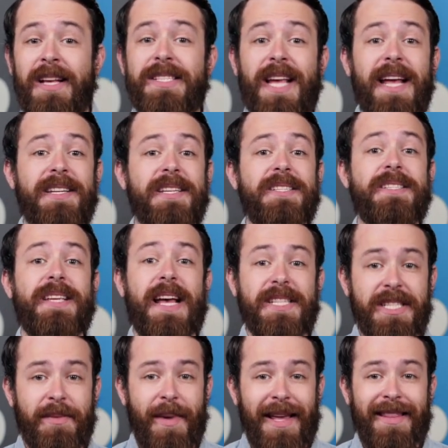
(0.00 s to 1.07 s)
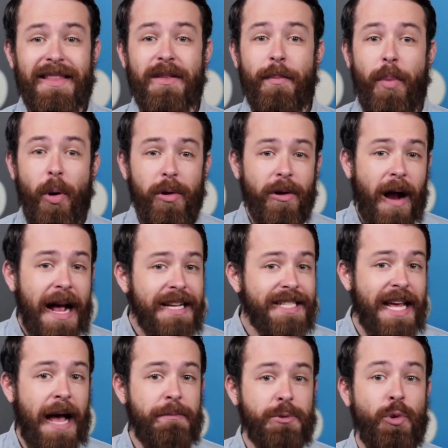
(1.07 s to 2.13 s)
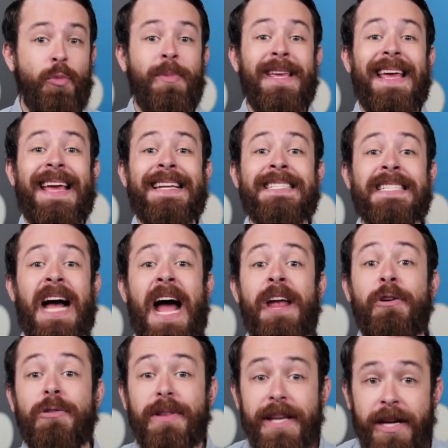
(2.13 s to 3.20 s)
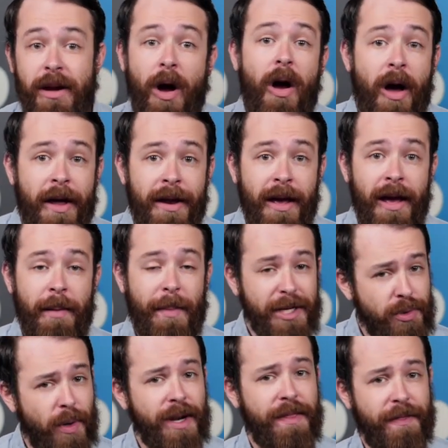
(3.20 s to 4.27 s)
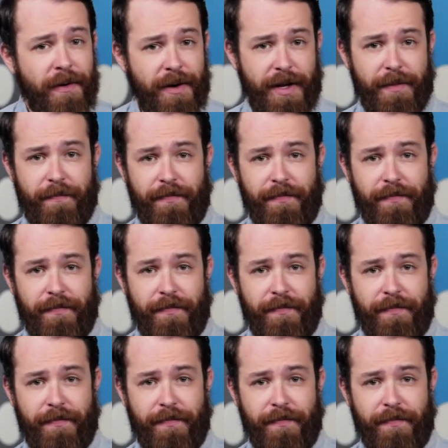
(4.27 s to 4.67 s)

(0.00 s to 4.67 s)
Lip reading: scientists estimate that the polar ice caps will be entirely gone by 2030.